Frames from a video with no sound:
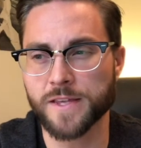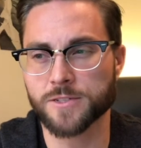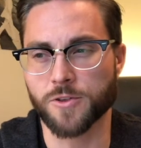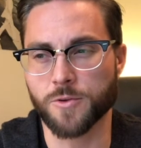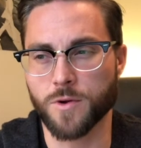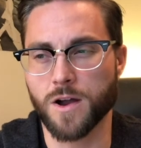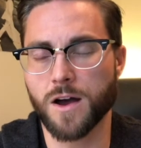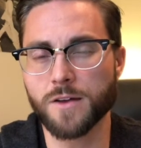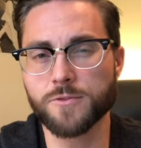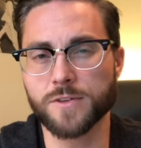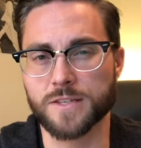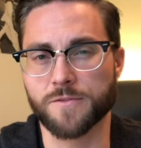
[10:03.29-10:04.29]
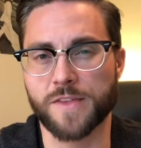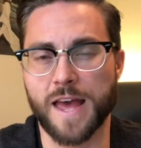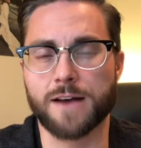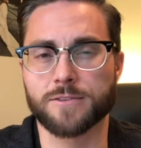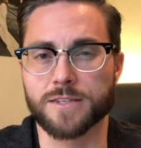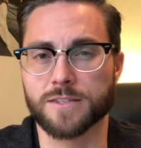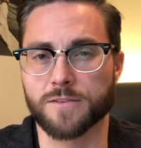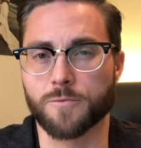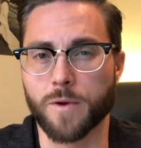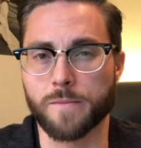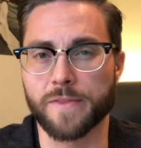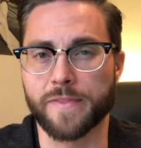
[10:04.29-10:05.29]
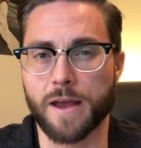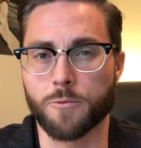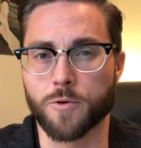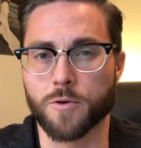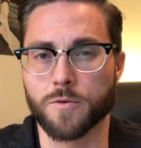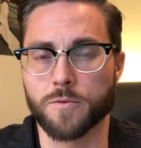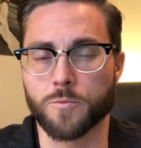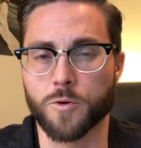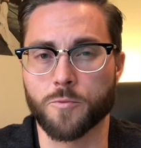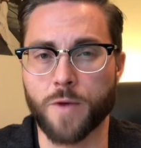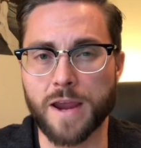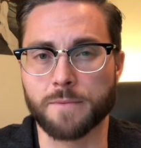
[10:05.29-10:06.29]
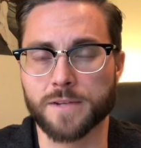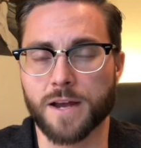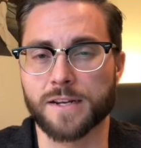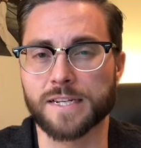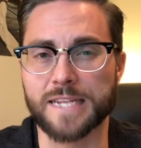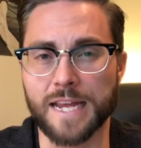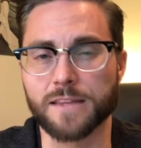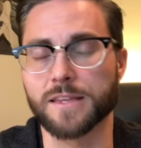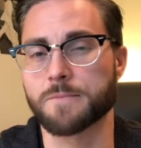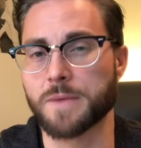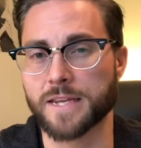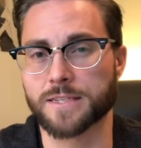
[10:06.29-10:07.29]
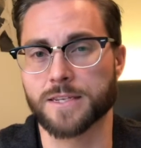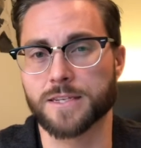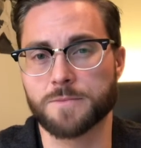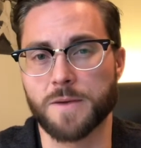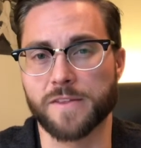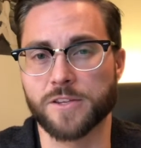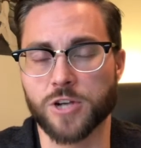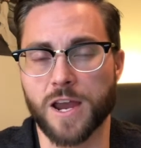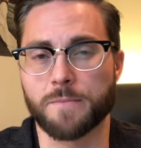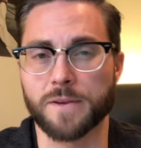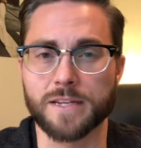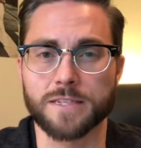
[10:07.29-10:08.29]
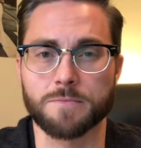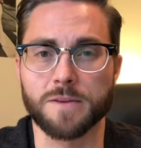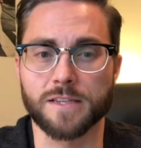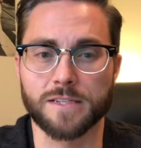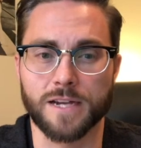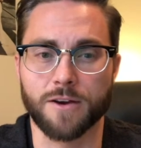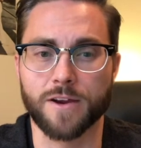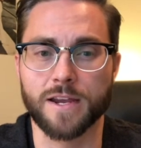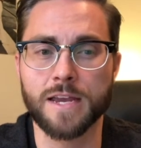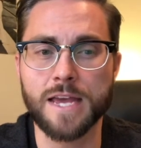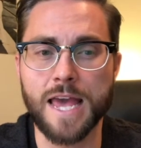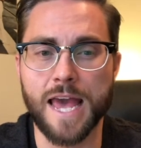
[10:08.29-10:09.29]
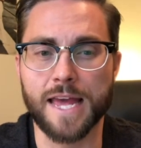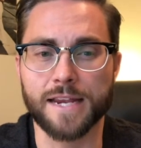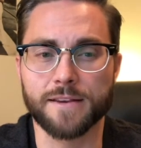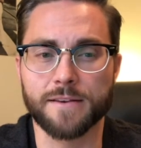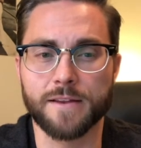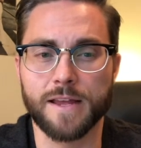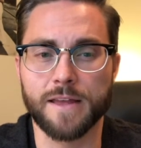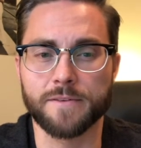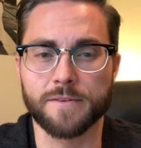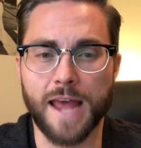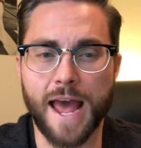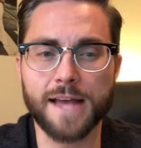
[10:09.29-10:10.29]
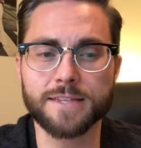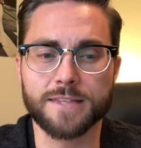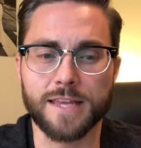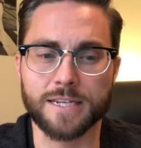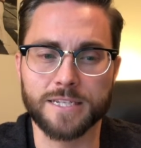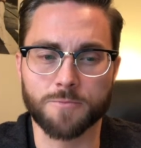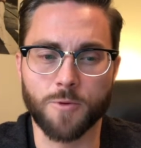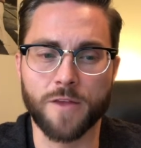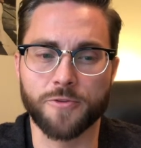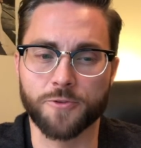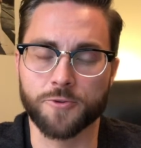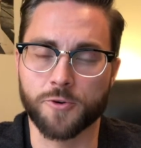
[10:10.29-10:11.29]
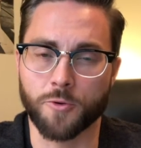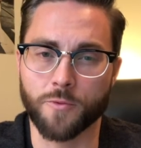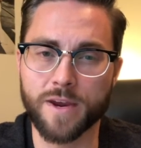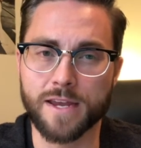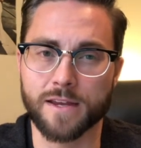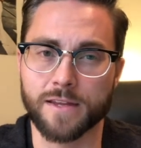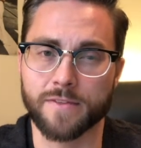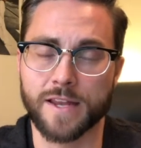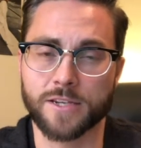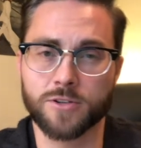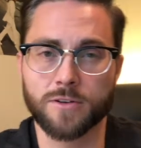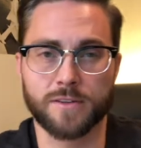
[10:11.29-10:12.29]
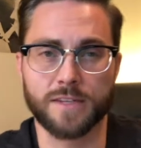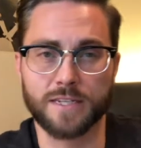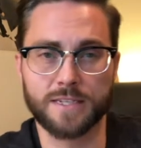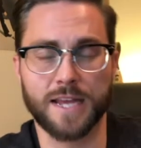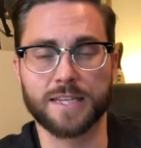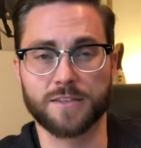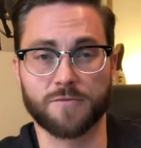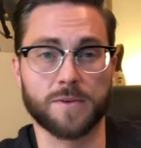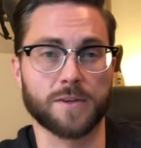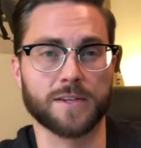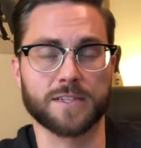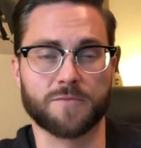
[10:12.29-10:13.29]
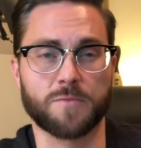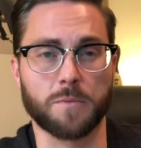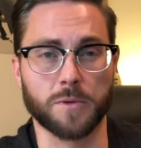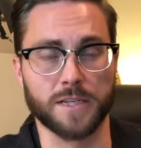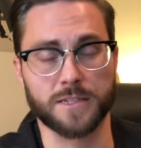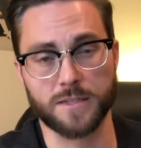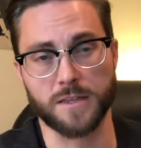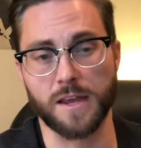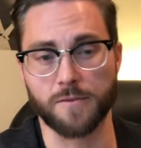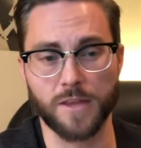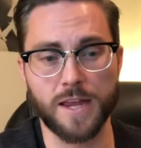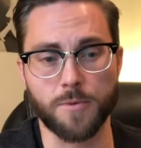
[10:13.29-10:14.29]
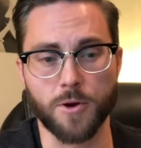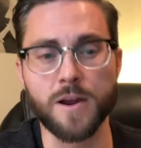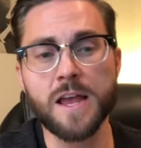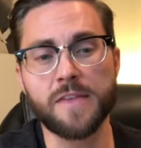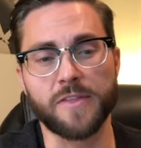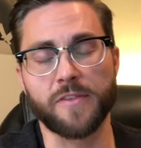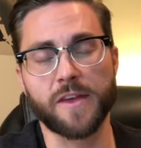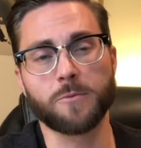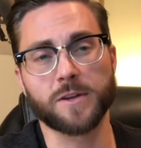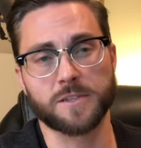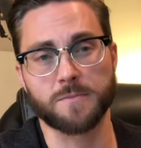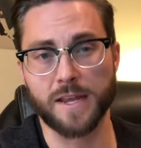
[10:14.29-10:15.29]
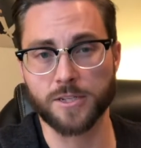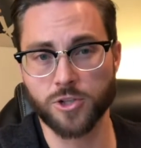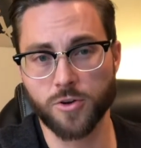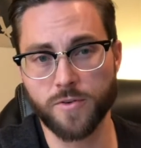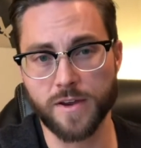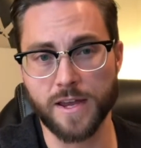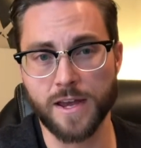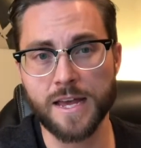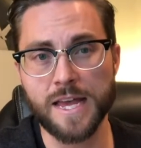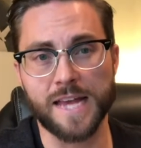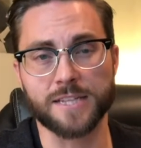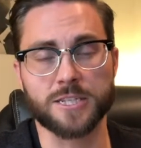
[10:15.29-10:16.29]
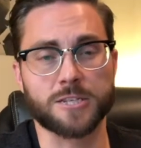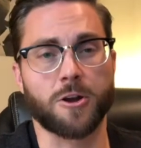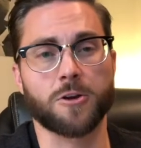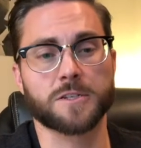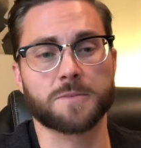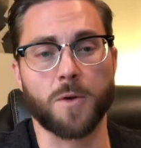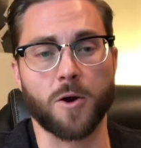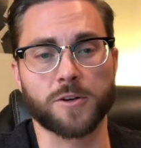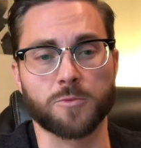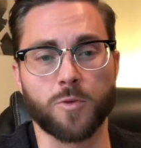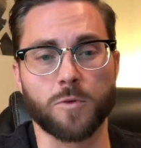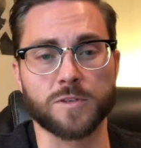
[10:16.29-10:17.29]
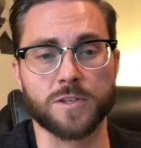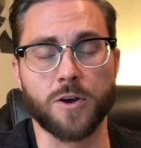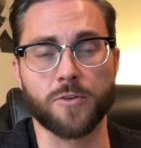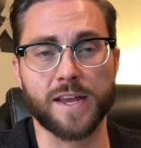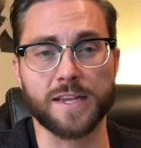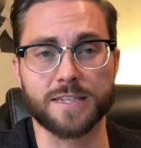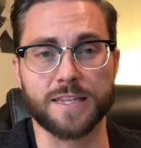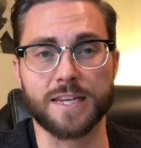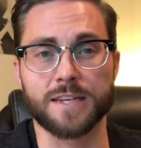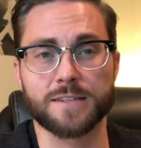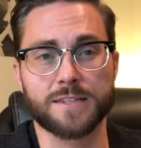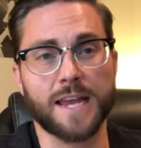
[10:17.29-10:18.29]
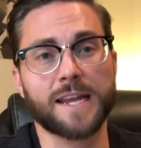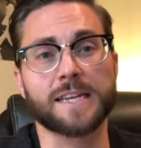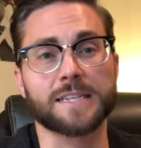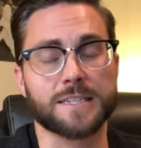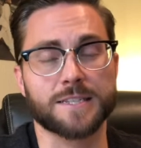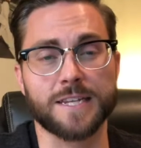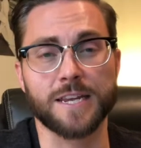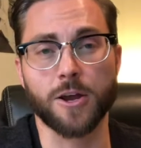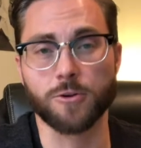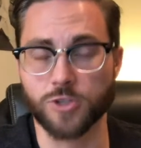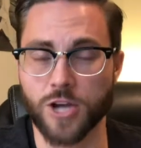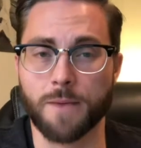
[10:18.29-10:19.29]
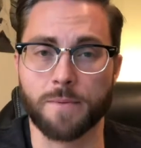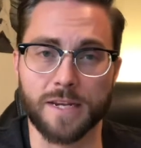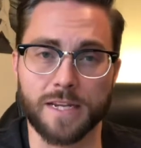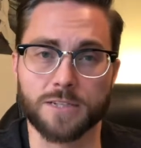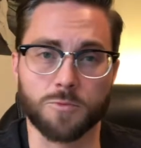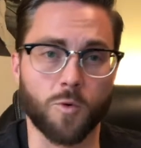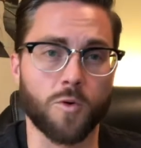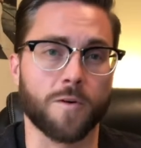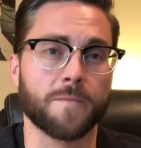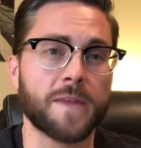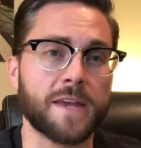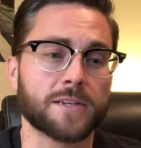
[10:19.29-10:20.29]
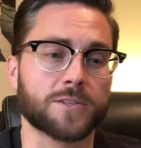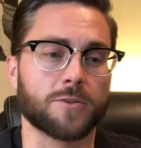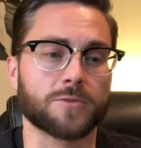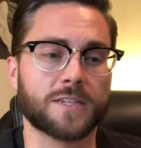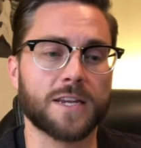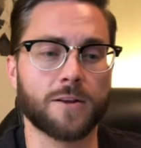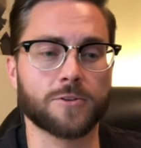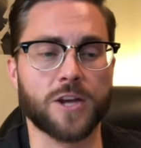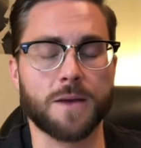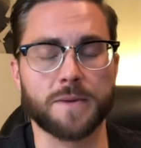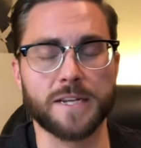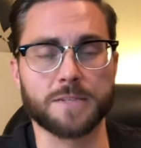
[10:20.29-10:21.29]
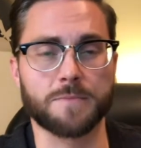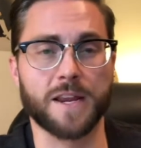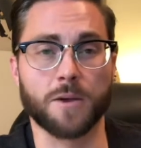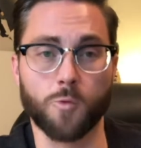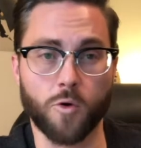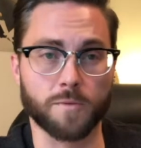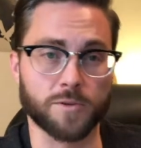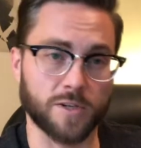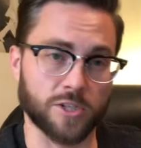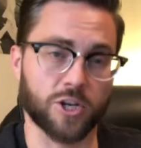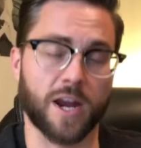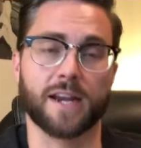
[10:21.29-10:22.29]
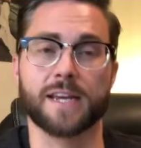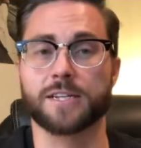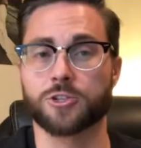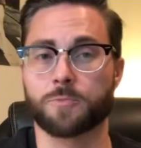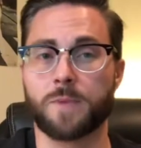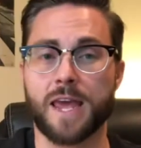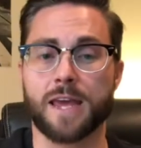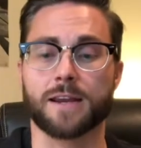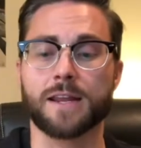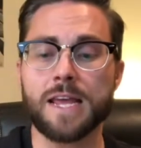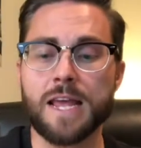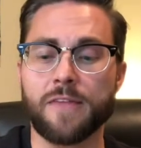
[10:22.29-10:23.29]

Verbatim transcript: So there were hundreds of thousands of women that were, were raped on a daily basis by the Japanese military. And, and as they spread through Korea and then took these tens of millions of people as slave labor, they then went to Manchuria and start, sparked what was known as the Second Sino Japanese War. So Sino Japanese Japanese meaning war between China and Japan.